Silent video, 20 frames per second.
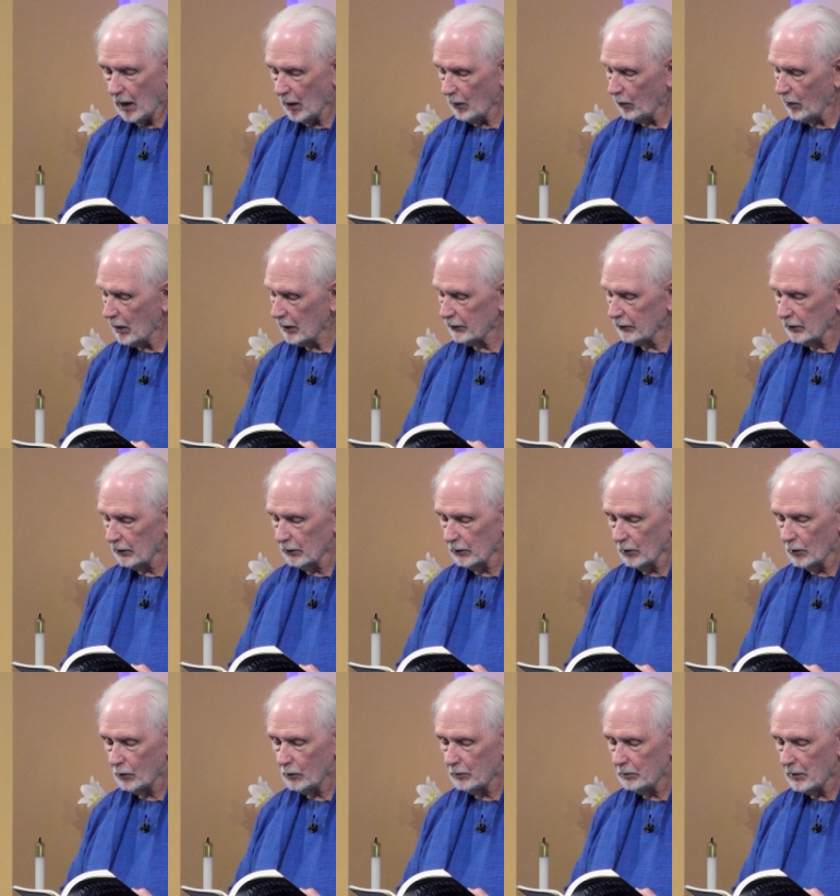I want to
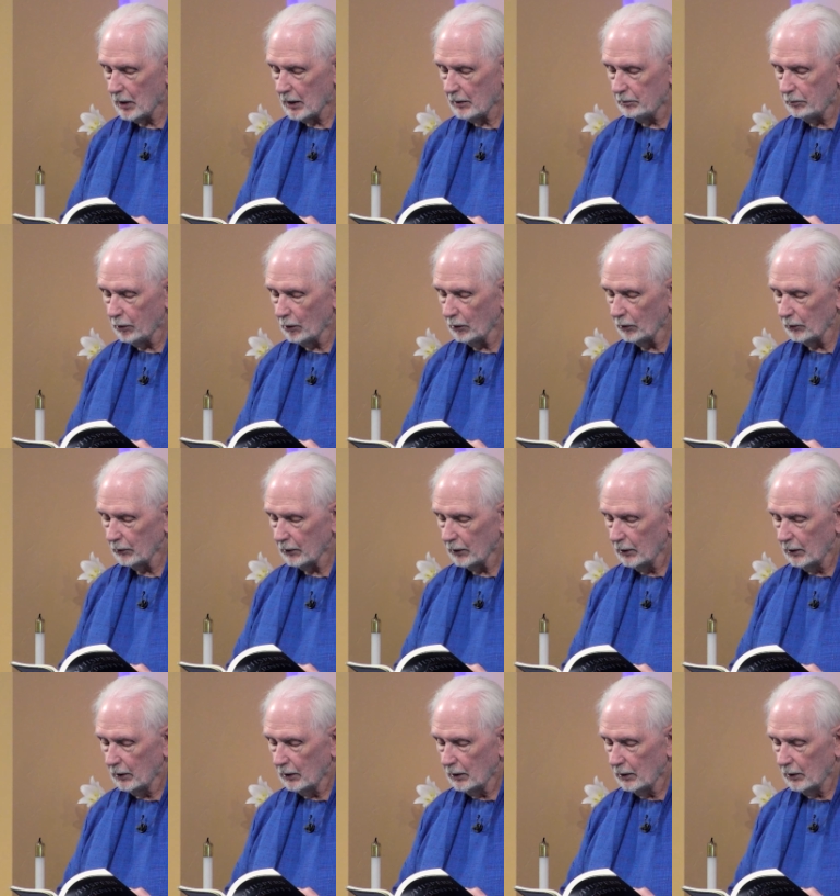load my boat
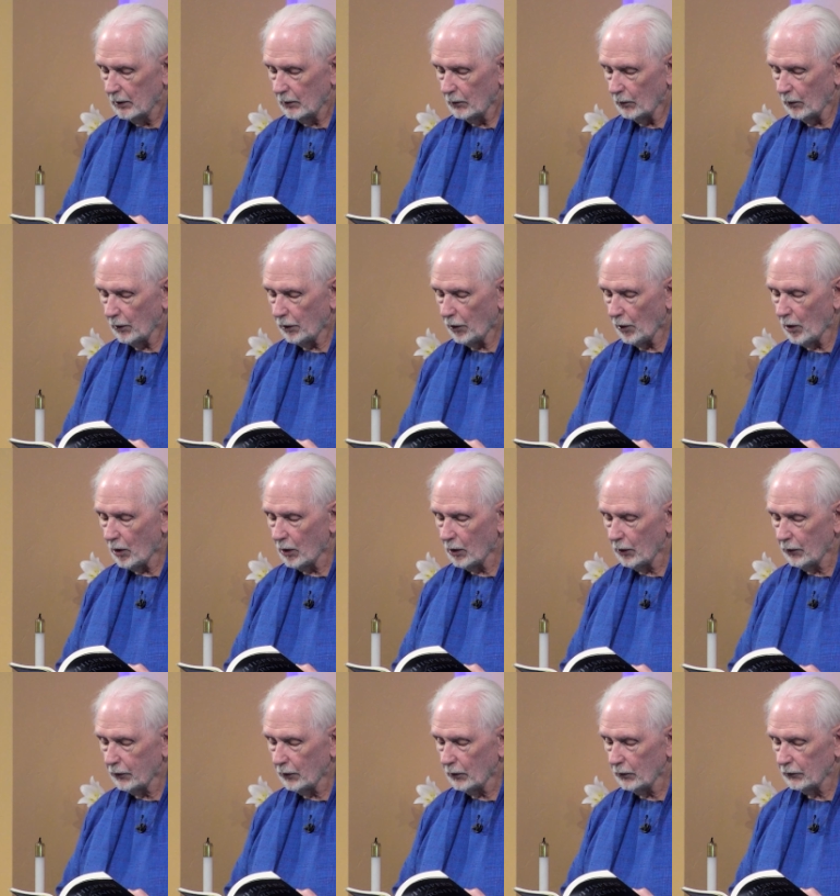with
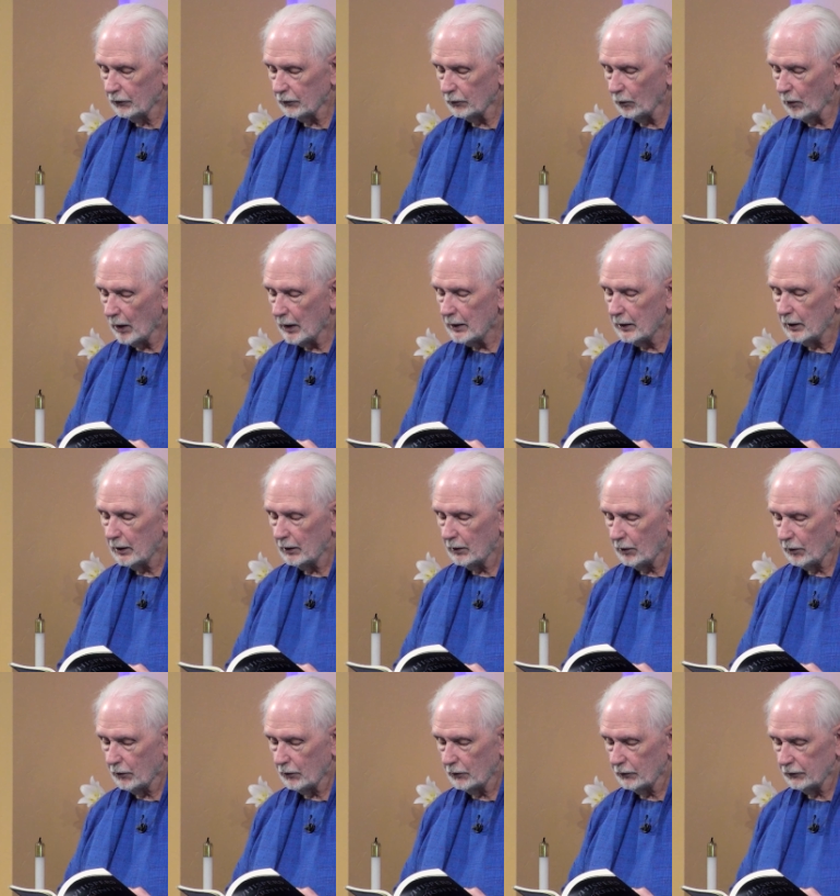all those
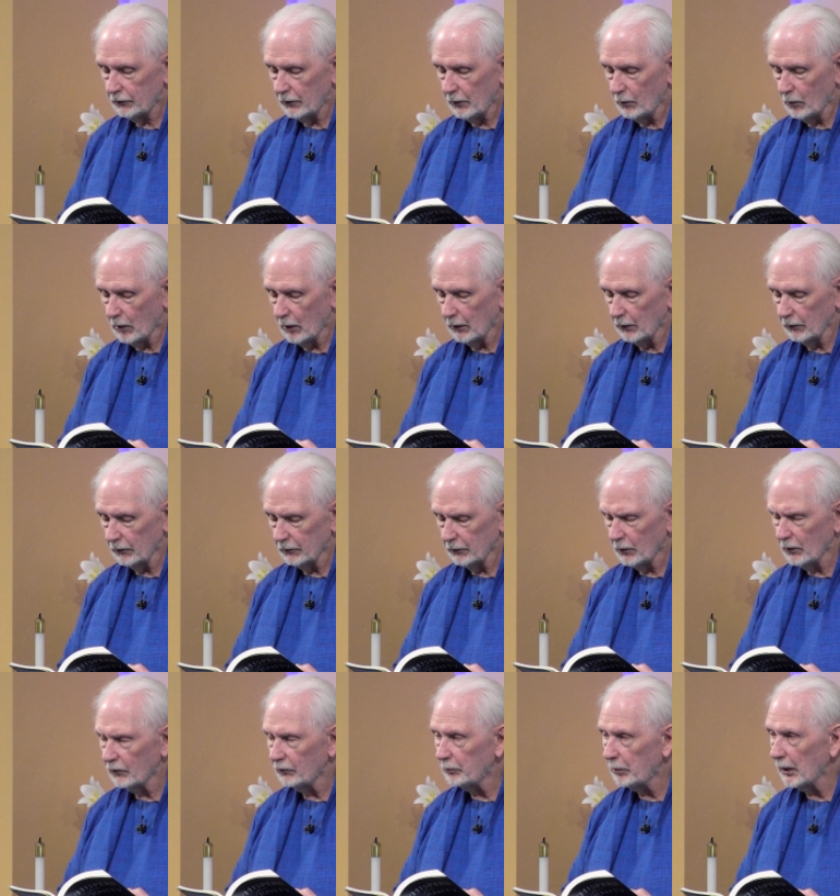waiting thirsty ones
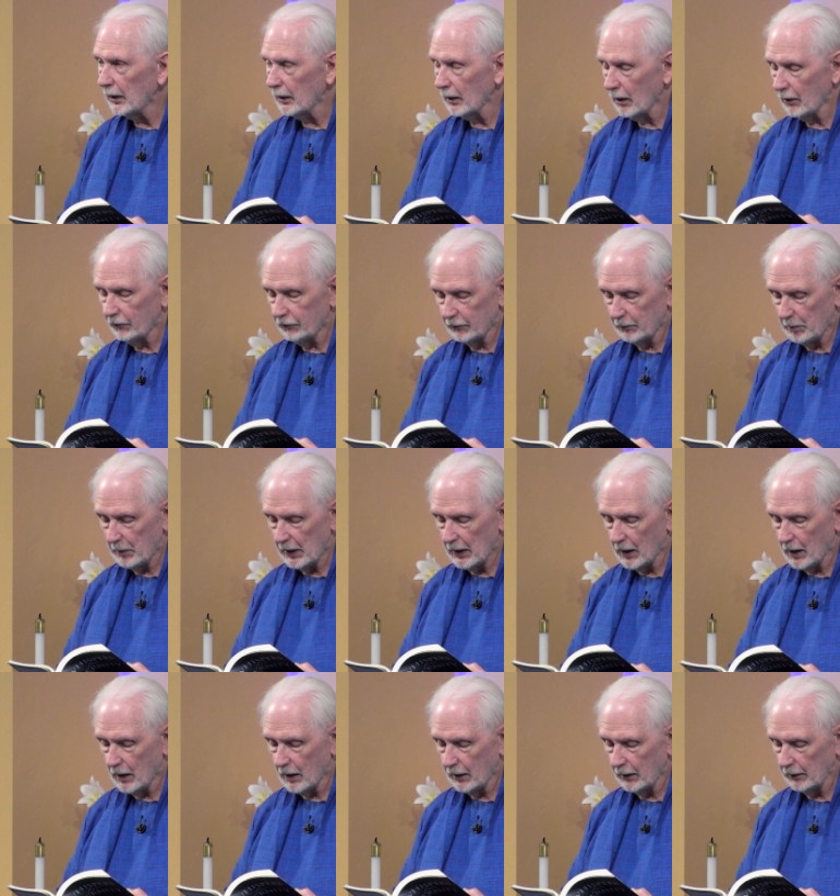who have been left
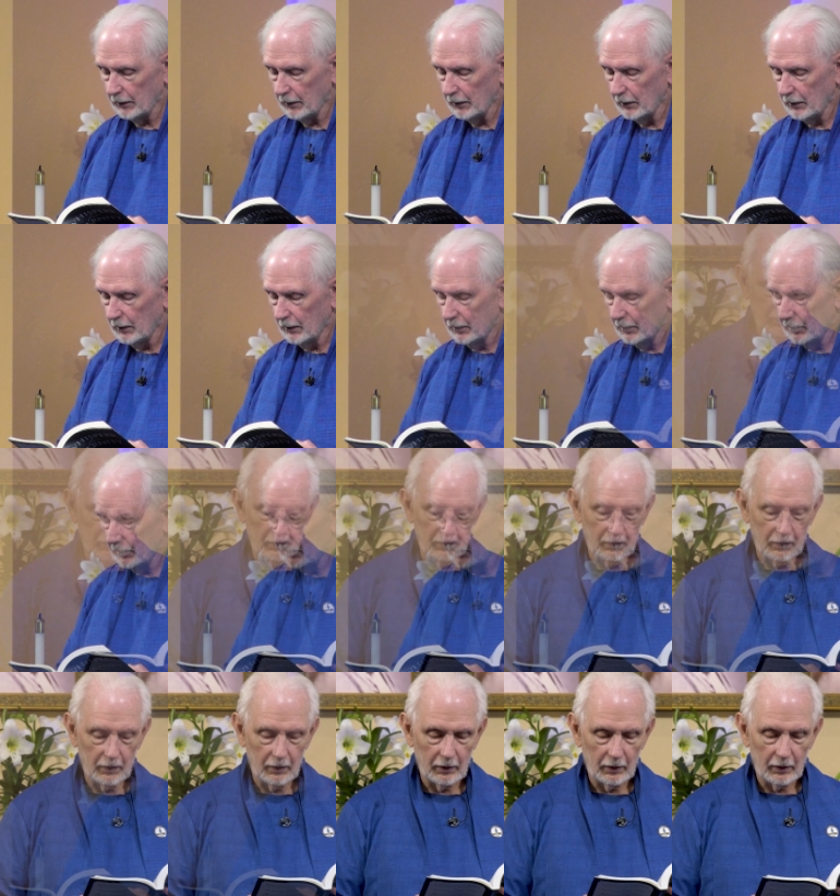behind,
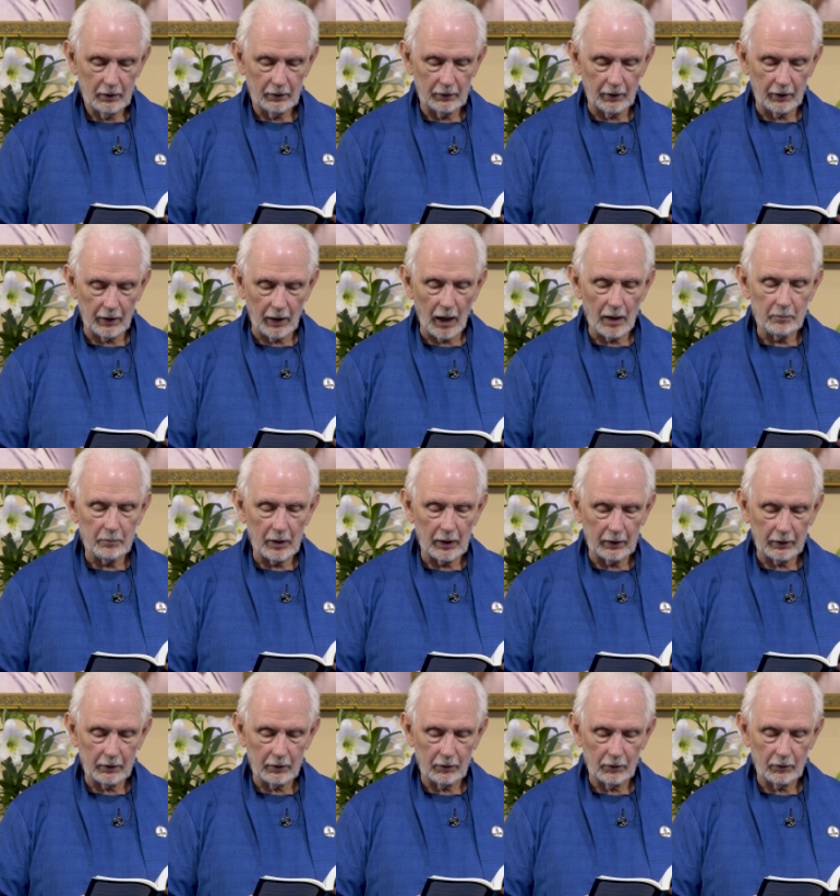that I
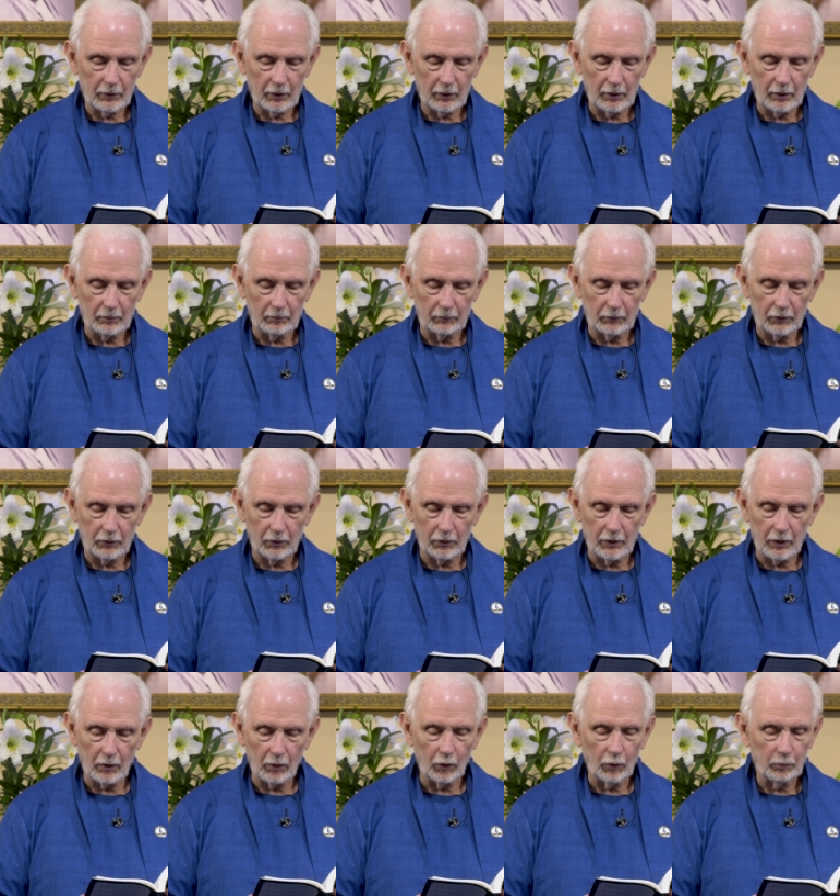may carry them to
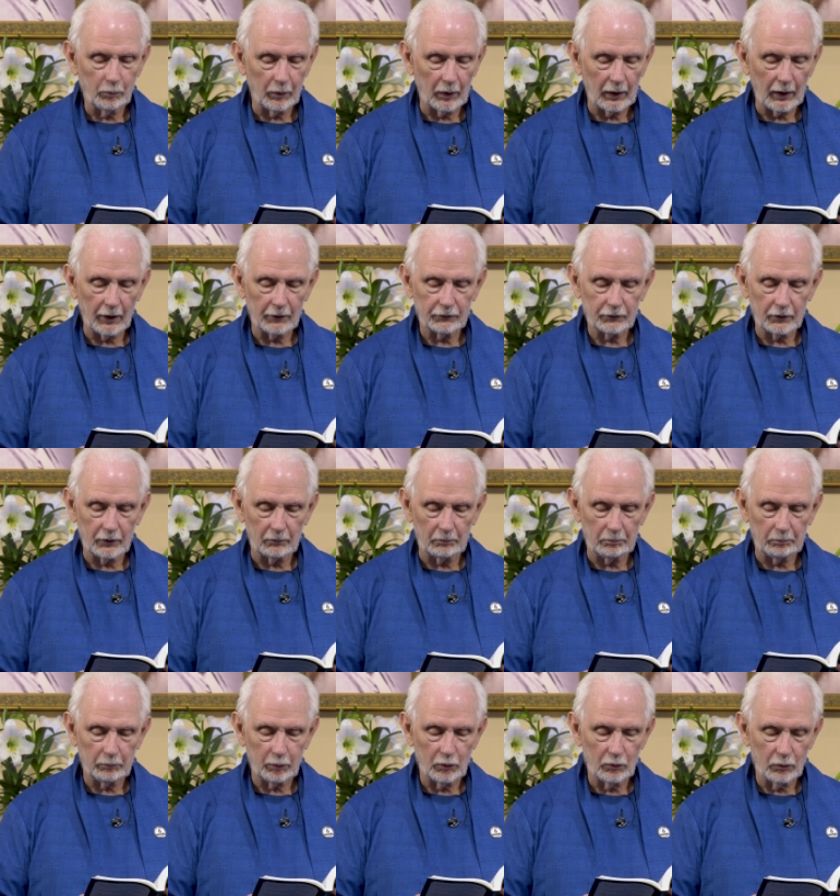the opalescent
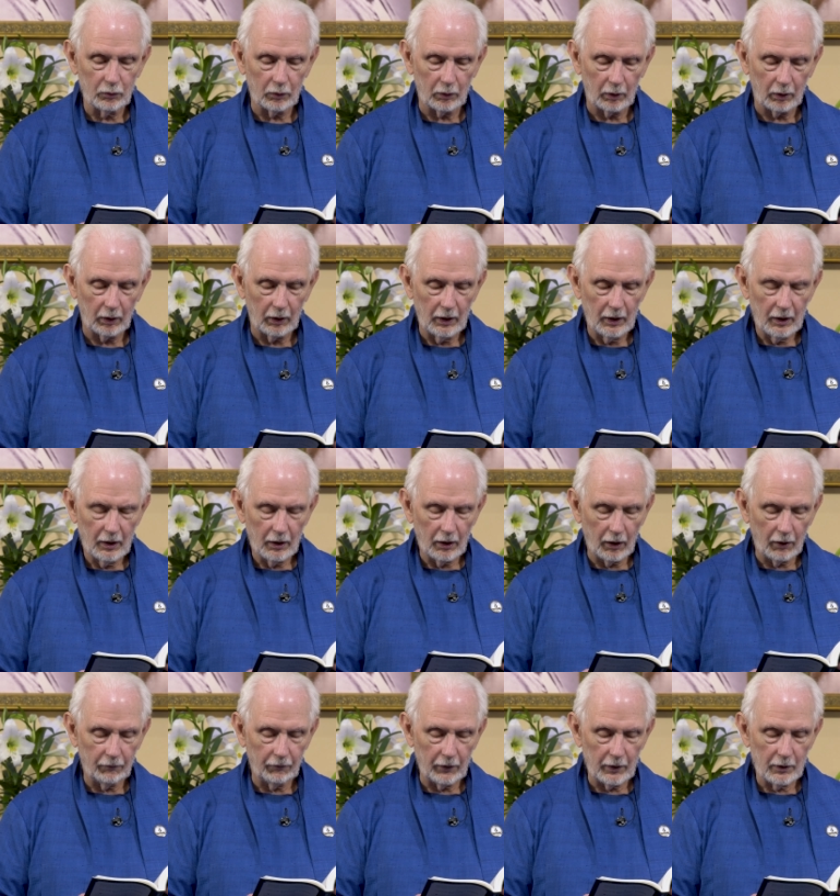pool
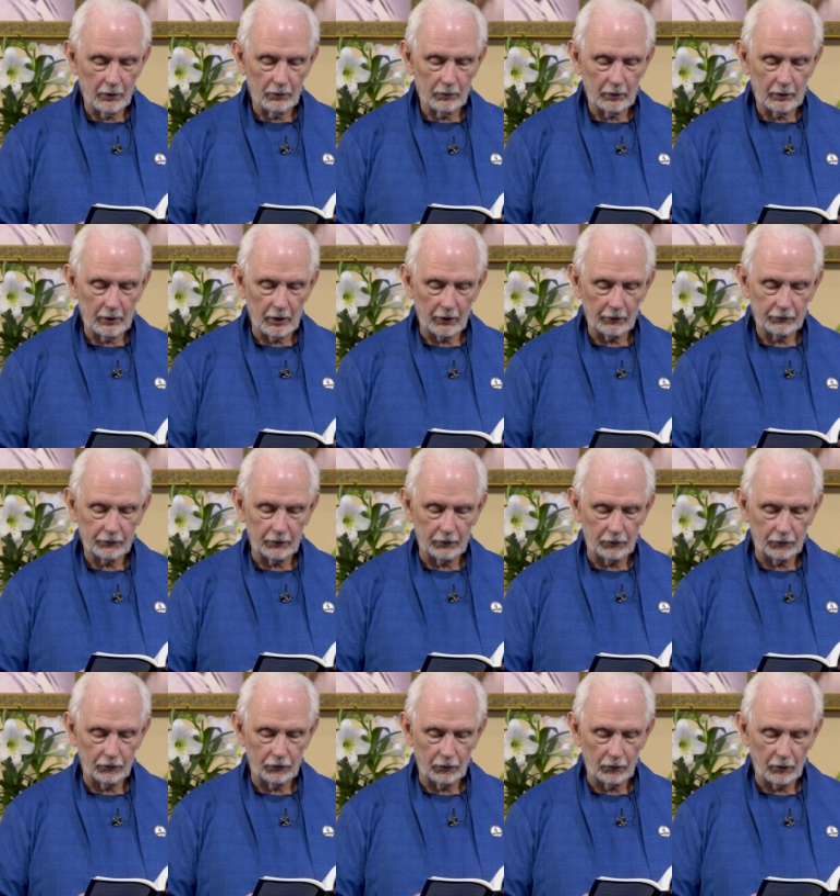of
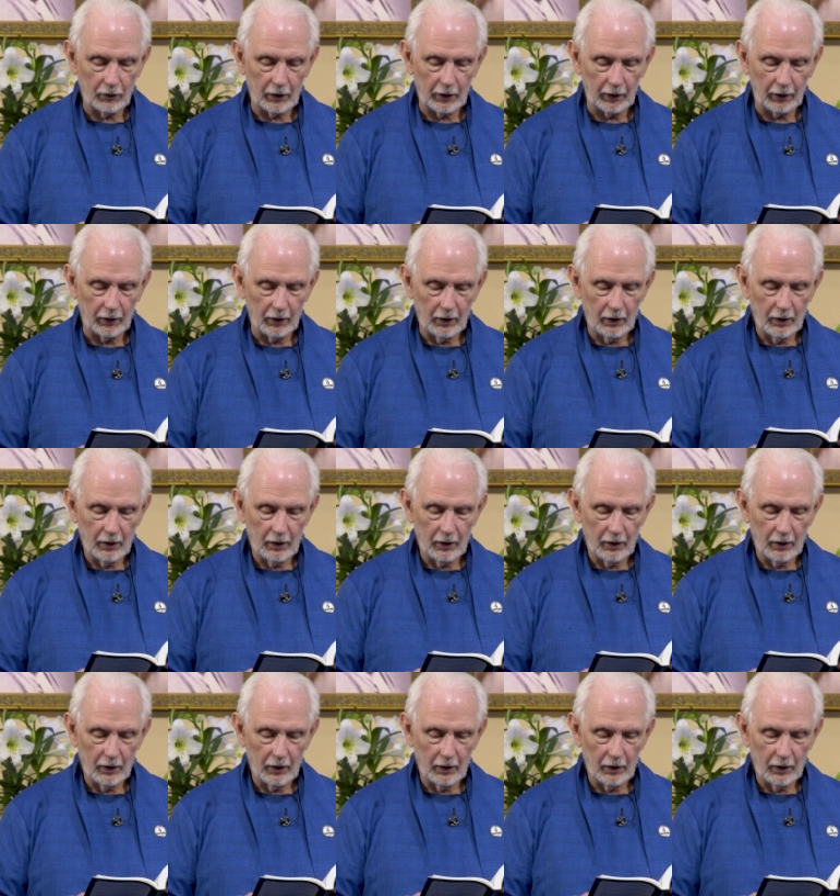iridescent joy,